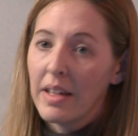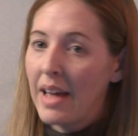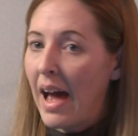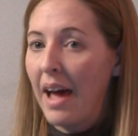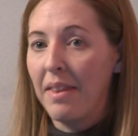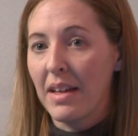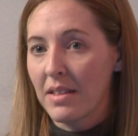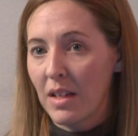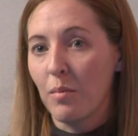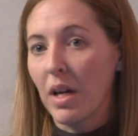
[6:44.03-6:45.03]
Yeah, and
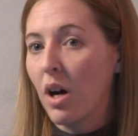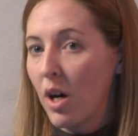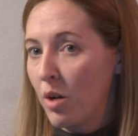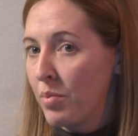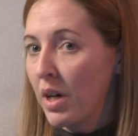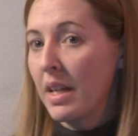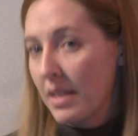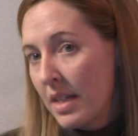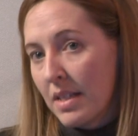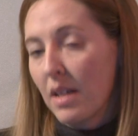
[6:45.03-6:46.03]
that's going to be a hard
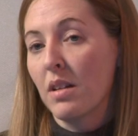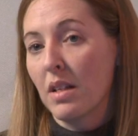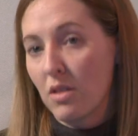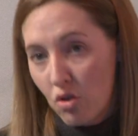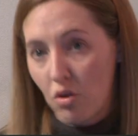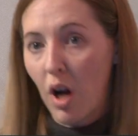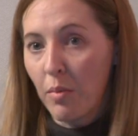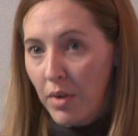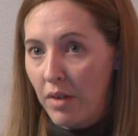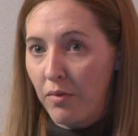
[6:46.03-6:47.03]
burden. It's a, it's a
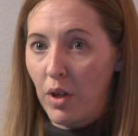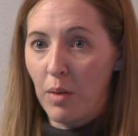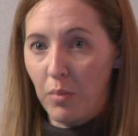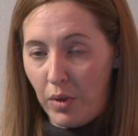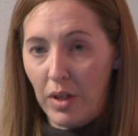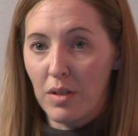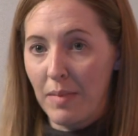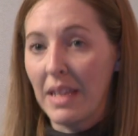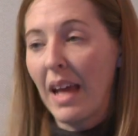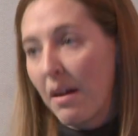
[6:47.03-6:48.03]
strong burden for an employer to
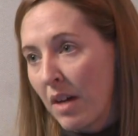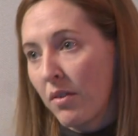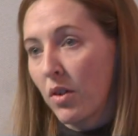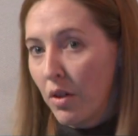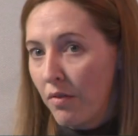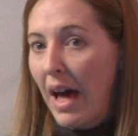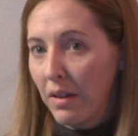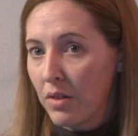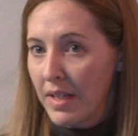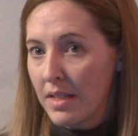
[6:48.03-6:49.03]
me, and they have to have a good,
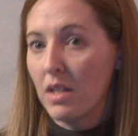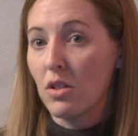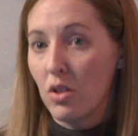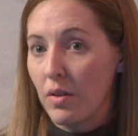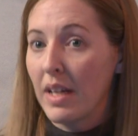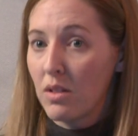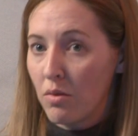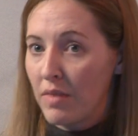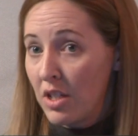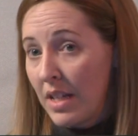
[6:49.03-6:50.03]
valid reason to do that,
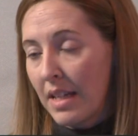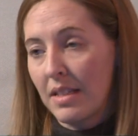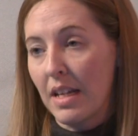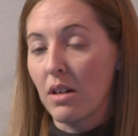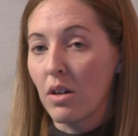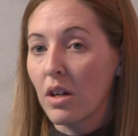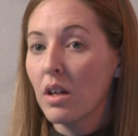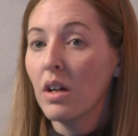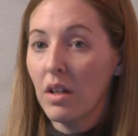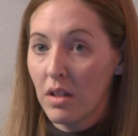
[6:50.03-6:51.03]
to reach that standard.